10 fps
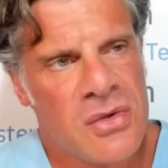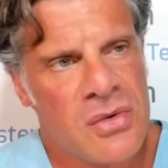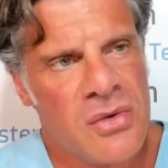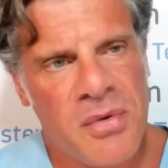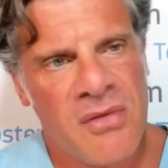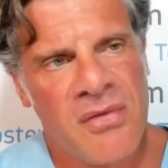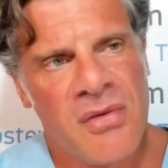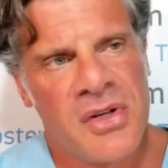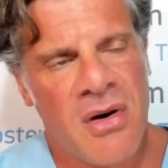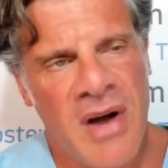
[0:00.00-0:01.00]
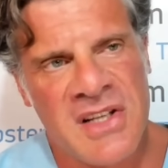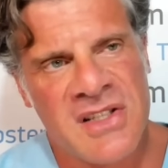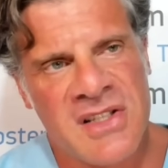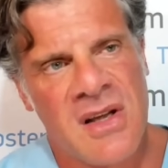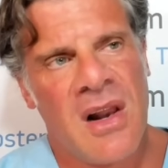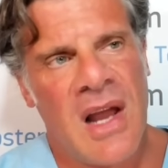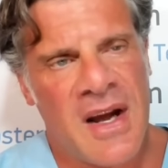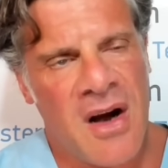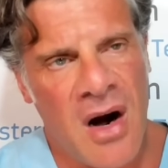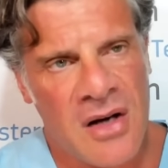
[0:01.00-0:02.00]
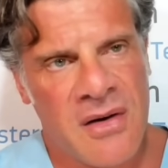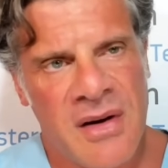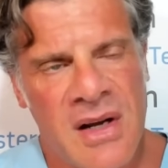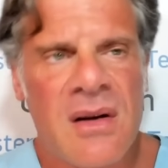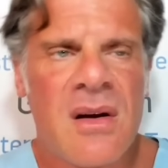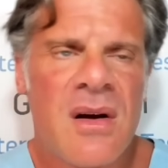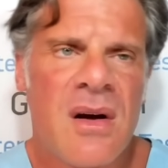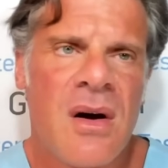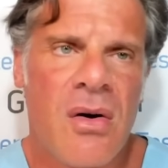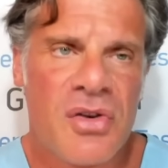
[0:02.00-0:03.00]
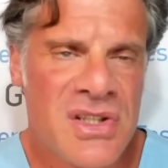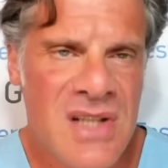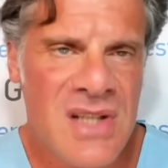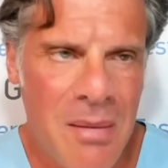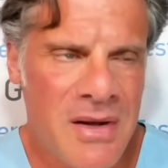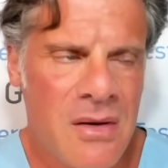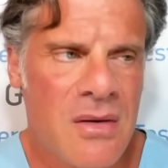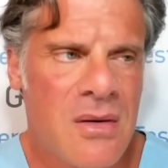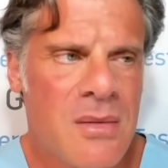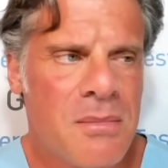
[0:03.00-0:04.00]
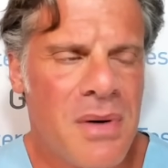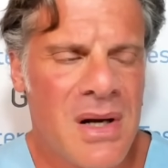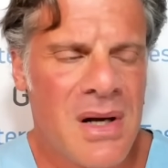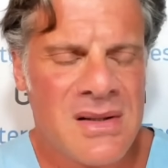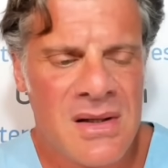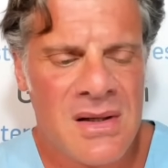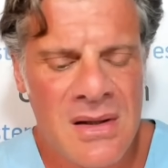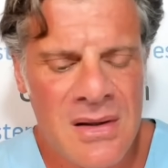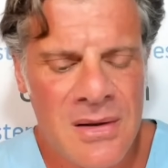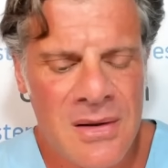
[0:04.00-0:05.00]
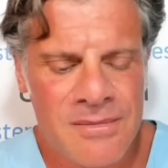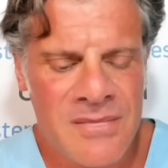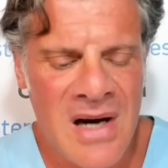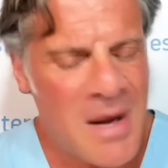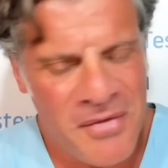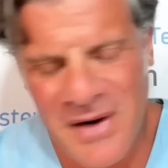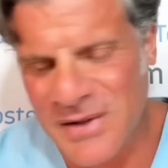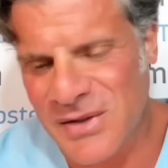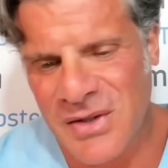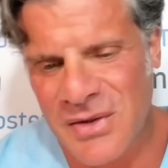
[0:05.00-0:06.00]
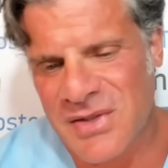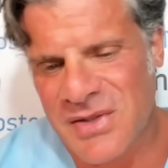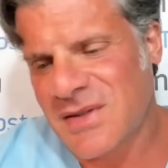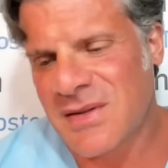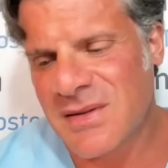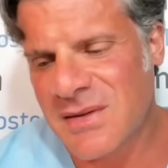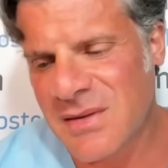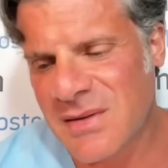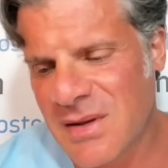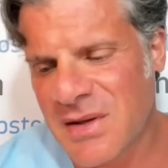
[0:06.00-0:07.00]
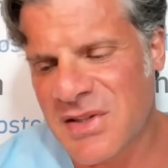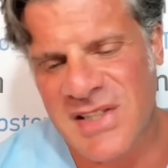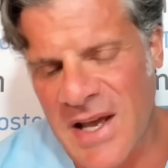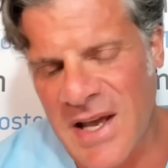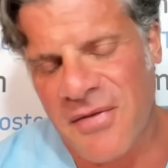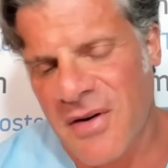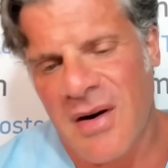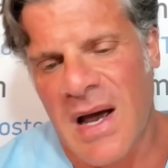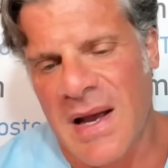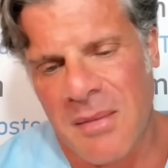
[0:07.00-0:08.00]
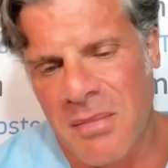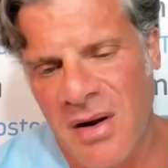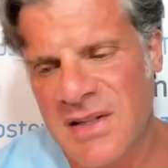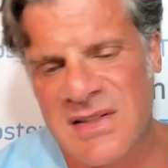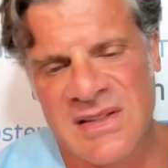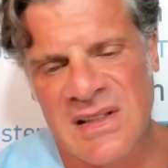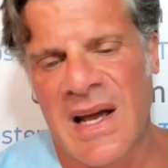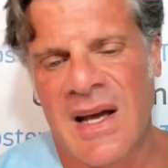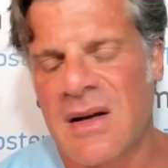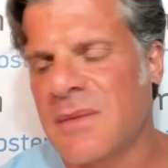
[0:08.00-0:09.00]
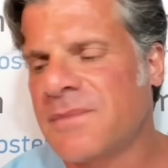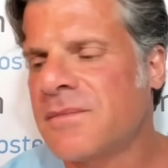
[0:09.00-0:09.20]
to improve your HDL, like Cardarine or GW, but I prefer to use safer anabolics like